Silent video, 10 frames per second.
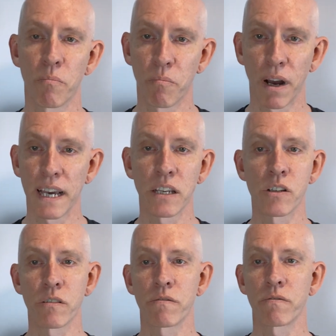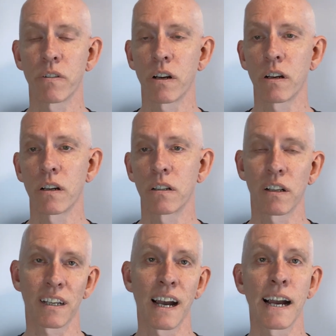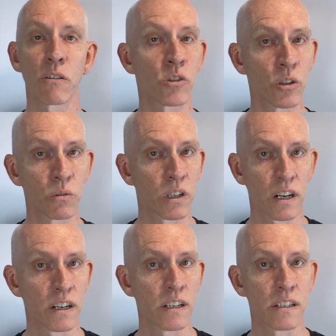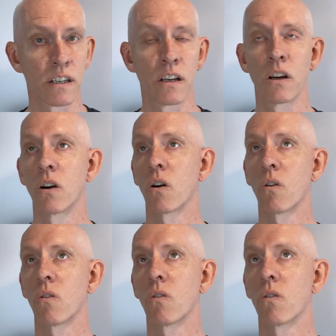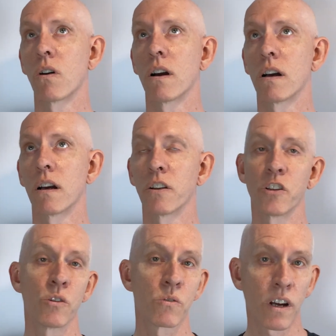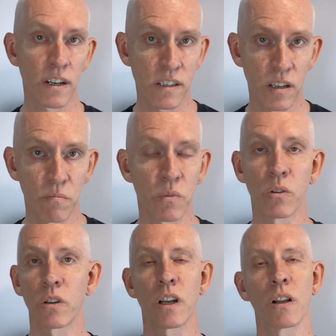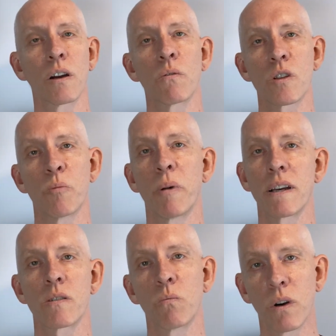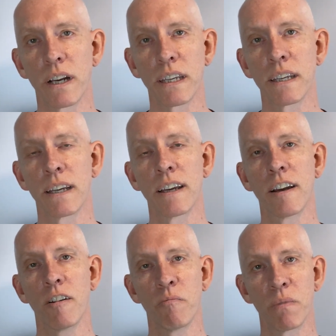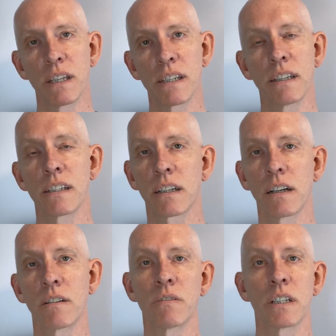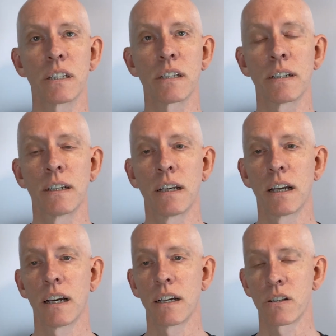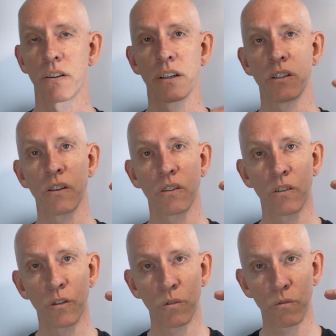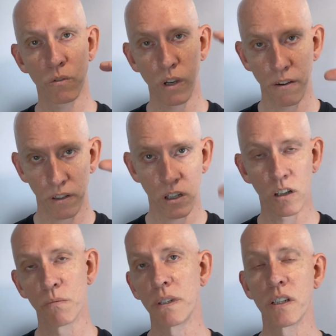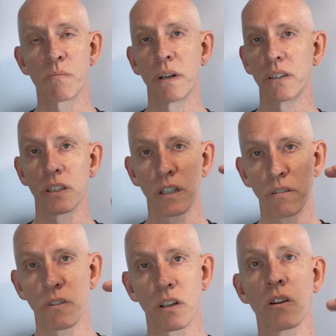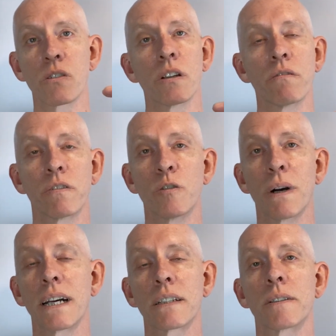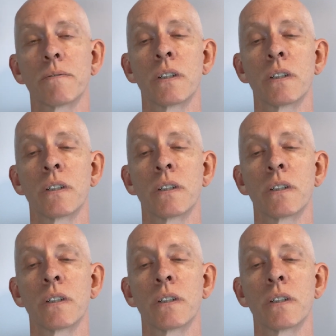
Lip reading: page of like a how-to guide or a news item, or, you know, like, what's the best way of meeting this kind of need? So then you have a column in your spreadsheet of the content formats.